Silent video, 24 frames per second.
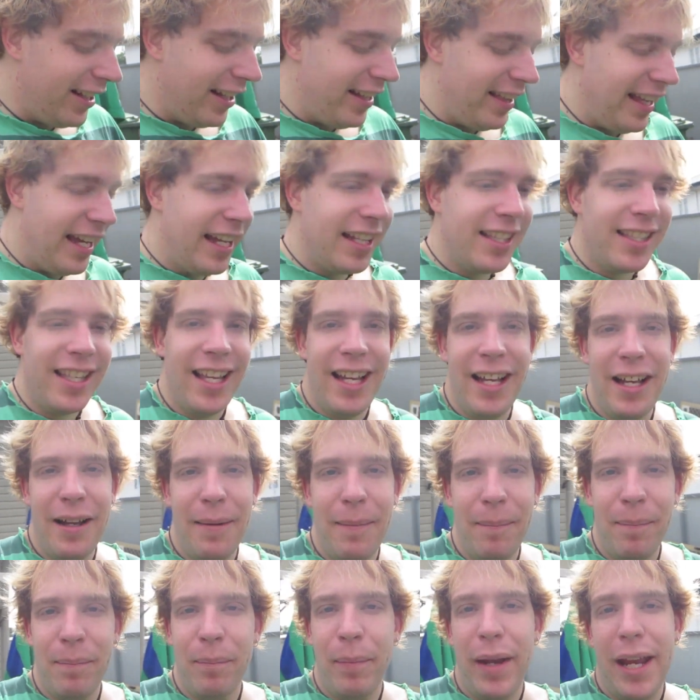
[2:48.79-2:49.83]
and that's
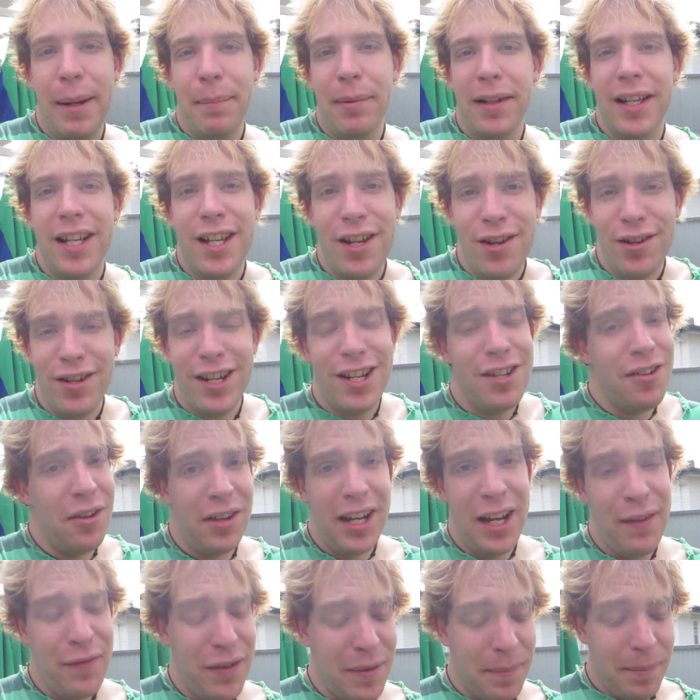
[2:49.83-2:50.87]
people at uni, not
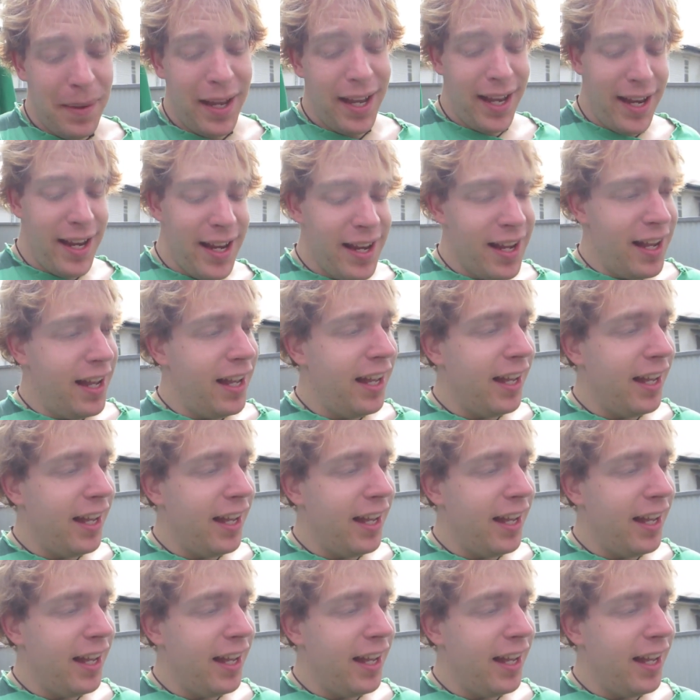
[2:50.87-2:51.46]
even me.